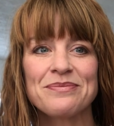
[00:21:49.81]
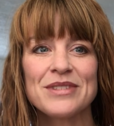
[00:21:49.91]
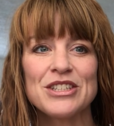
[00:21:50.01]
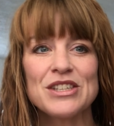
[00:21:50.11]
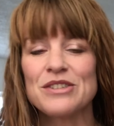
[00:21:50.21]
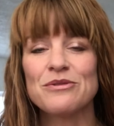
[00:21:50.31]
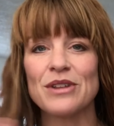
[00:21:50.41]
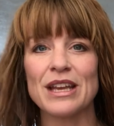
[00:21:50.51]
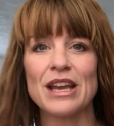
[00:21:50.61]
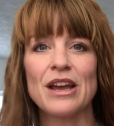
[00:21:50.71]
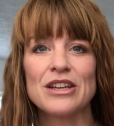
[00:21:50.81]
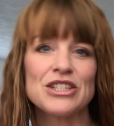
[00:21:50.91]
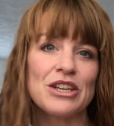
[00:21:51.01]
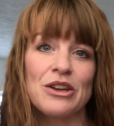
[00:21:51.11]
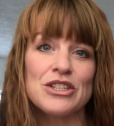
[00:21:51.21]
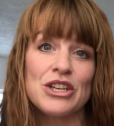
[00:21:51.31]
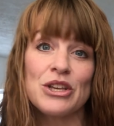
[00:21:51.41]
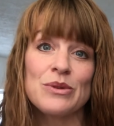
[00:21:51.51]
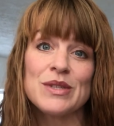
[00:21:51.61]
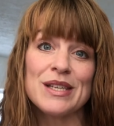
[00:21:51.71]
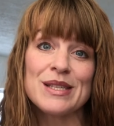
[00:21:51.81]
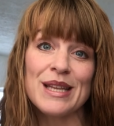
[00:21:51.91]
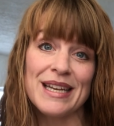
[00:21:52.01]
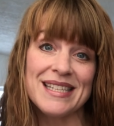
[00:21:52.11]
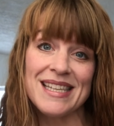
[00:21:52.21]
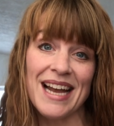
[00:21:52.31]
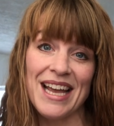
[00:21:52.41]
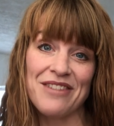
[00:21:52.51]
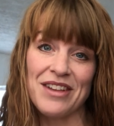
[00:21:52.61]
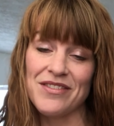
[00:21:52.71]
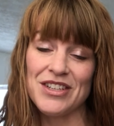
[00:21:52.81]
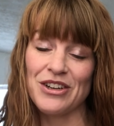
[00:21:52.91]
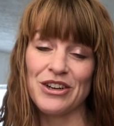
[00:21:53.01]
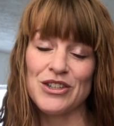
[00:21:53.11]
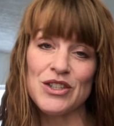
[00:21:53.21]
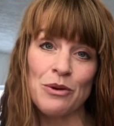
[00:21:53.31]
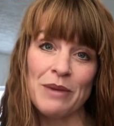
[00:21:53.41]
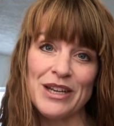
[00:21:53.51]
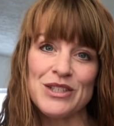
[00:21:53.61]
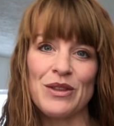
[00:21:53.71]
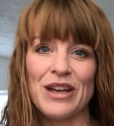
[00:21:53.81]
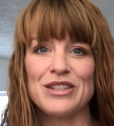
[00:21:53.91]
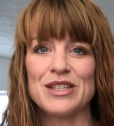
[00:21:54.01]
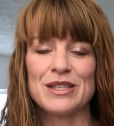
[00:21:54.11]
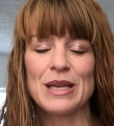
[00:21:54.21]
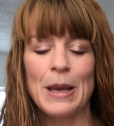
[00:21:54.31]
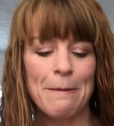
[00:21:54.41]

just really she she uses the knits that I have gifted her so much so that just